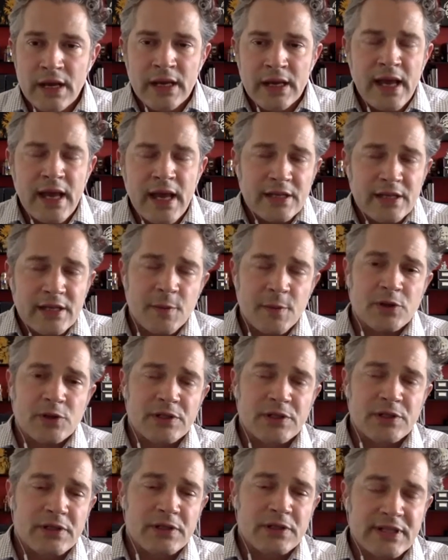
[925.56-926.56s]
Yeah, I spoke
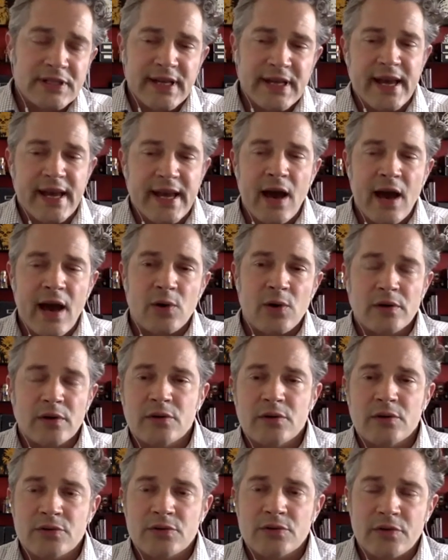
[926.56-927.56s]
to Kay
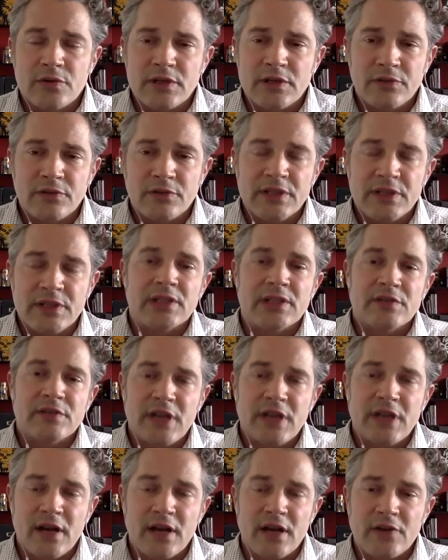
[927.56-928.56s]
Howden, who's recently
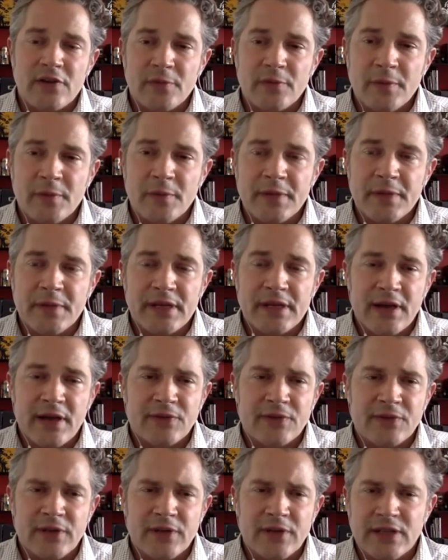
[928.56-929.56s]
retired from EPD
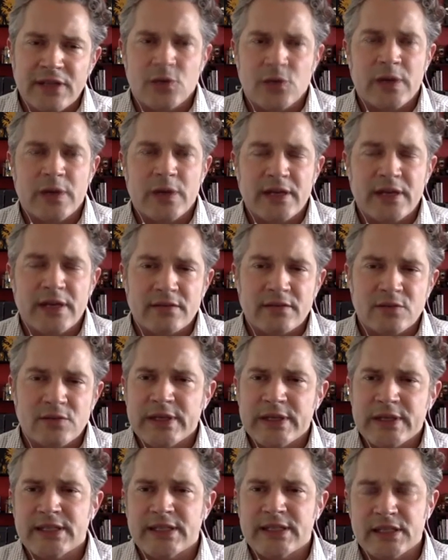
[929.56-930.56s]
after, I think,
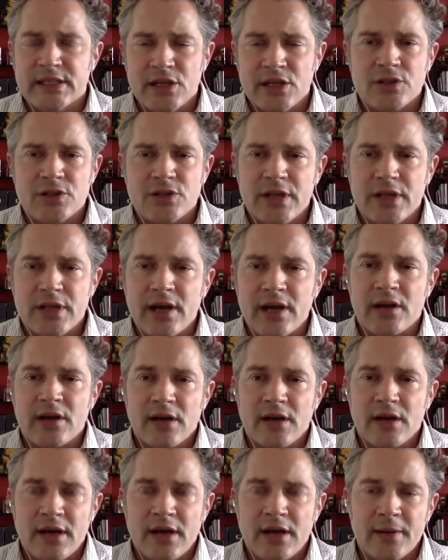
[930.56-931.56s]
26 years there.